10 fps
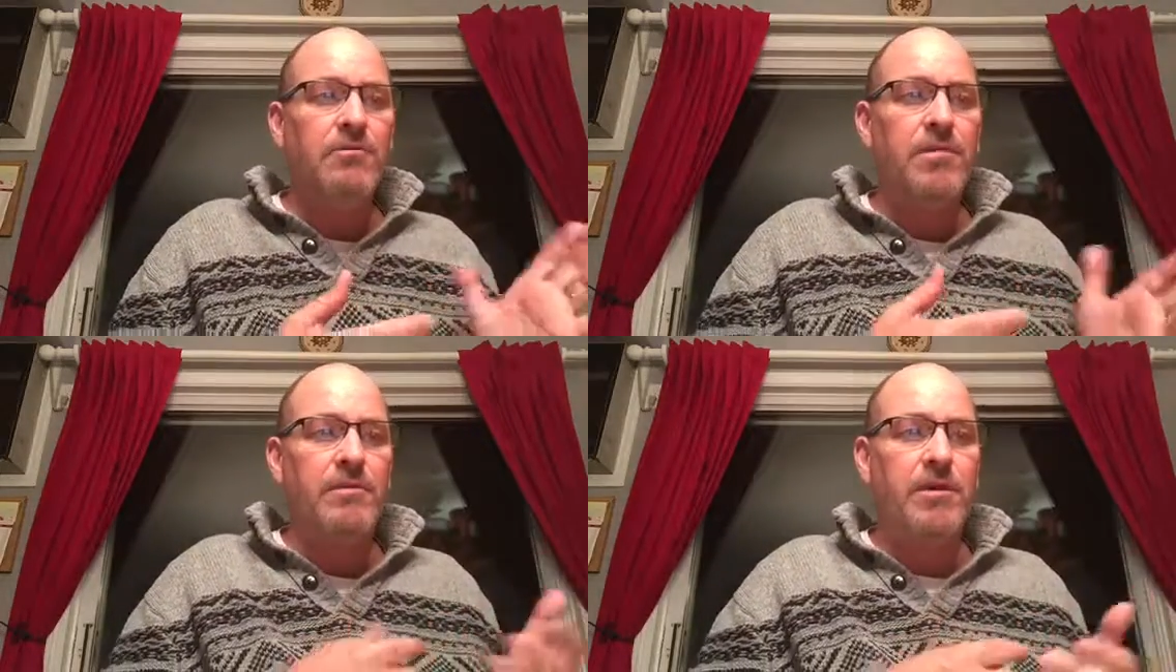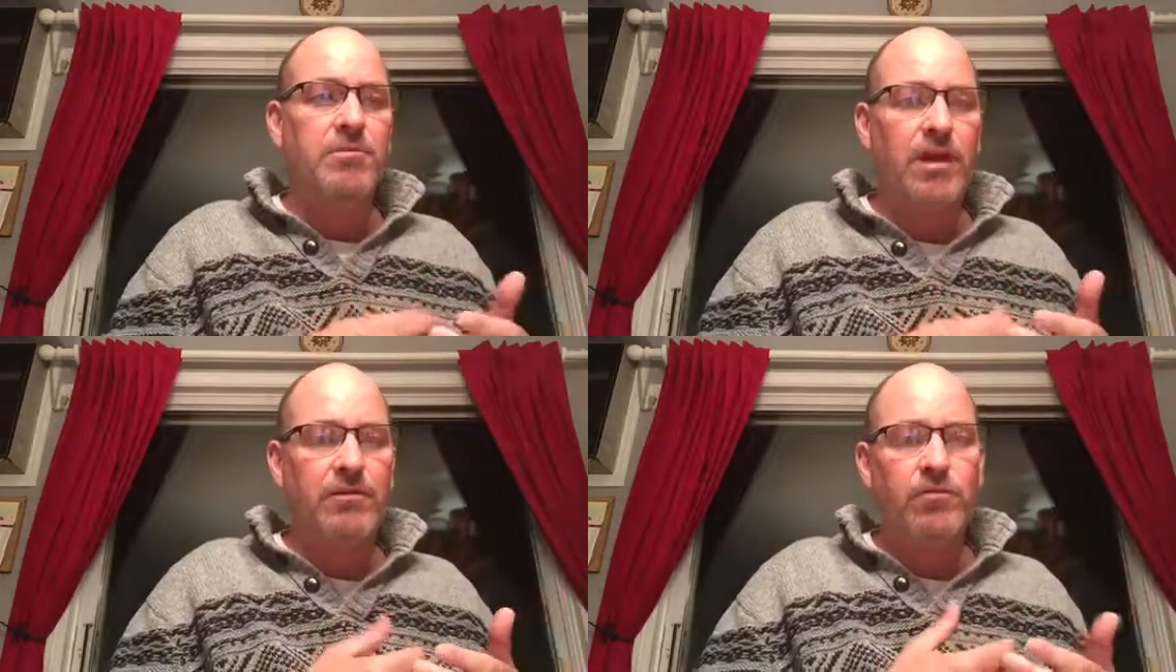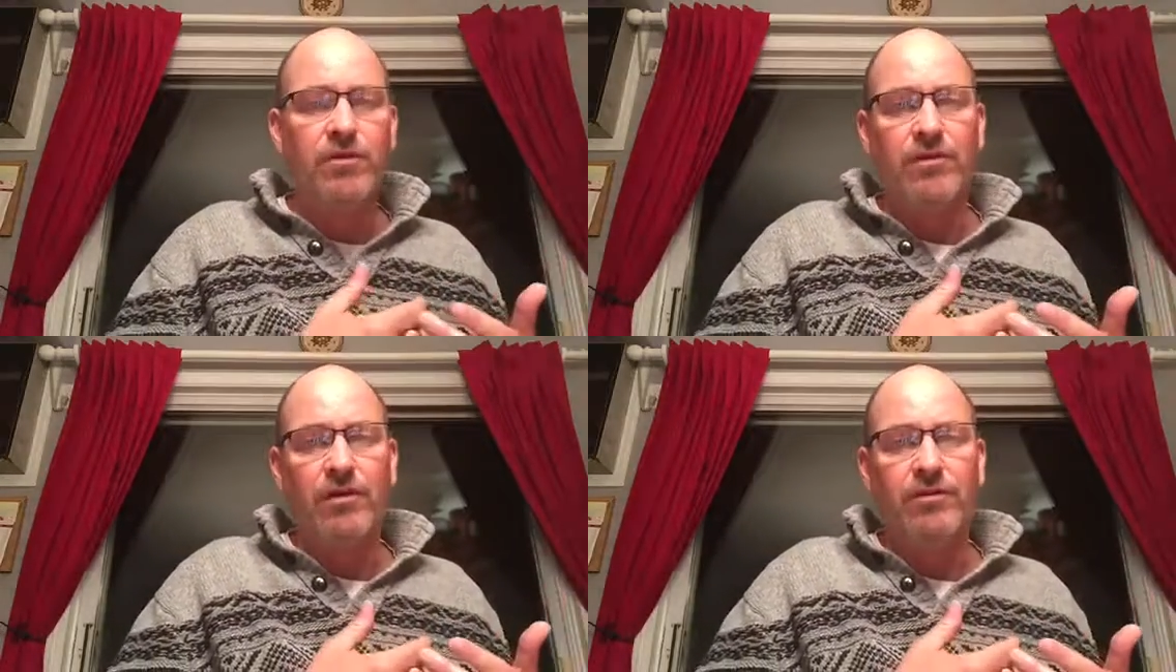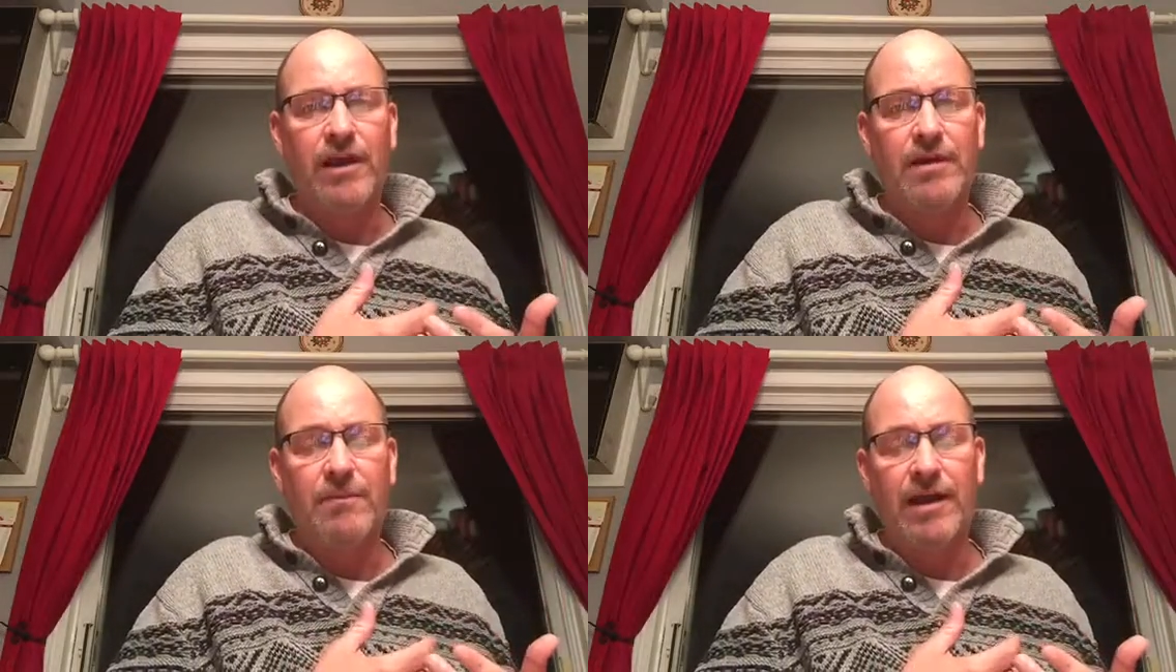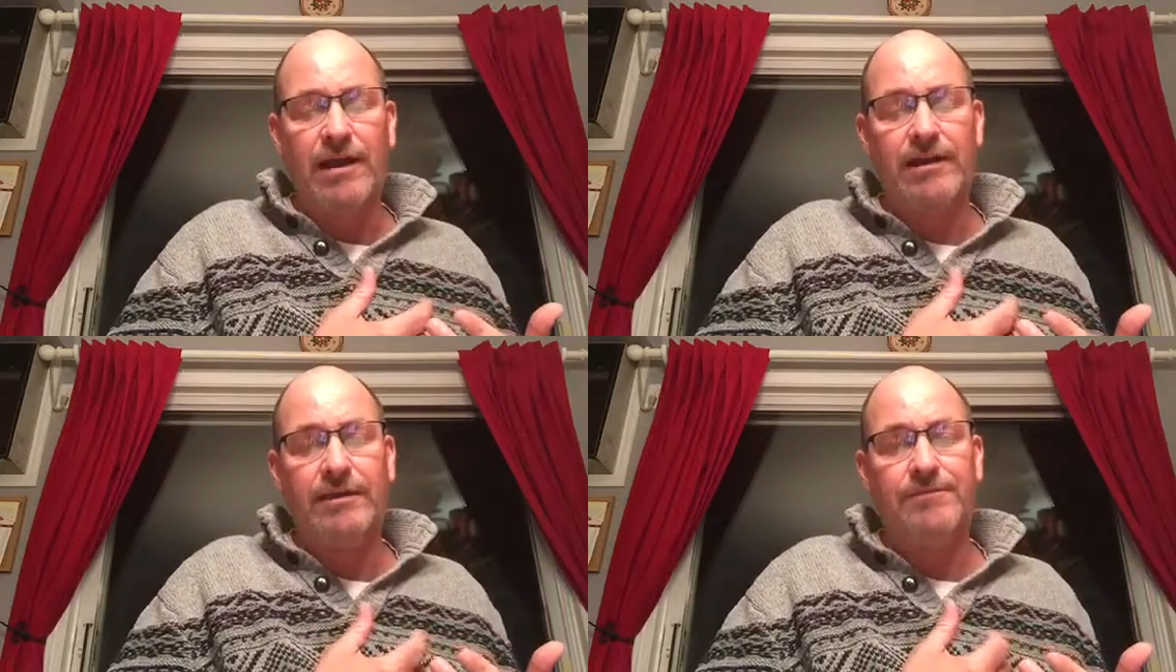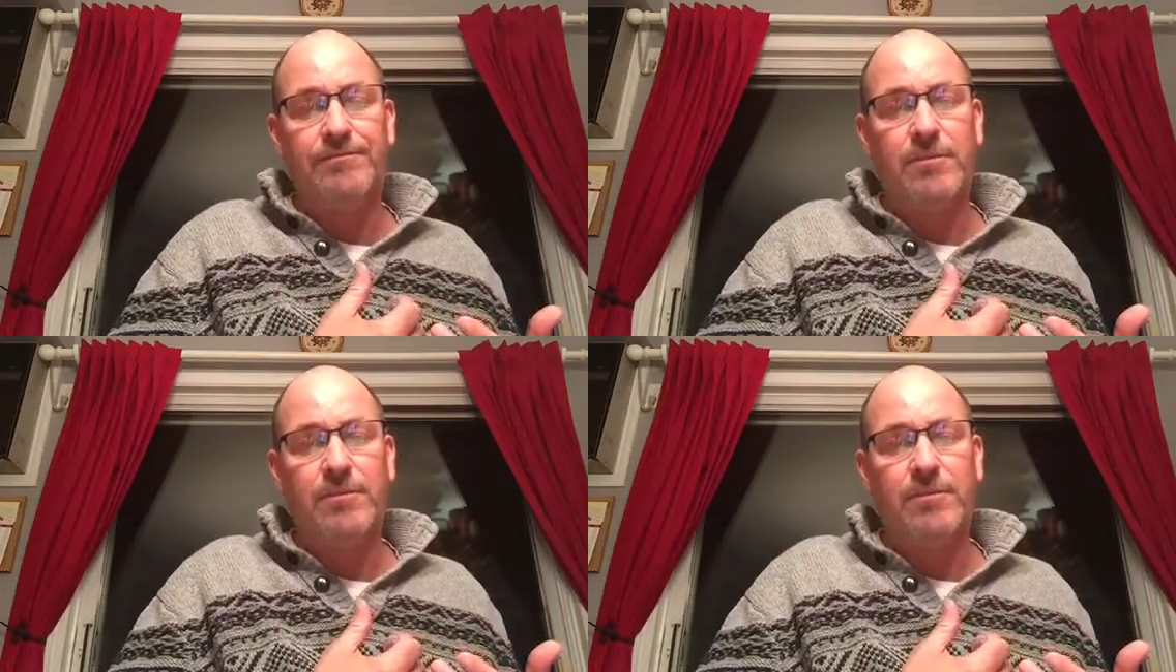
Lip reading: But my blood results, I get my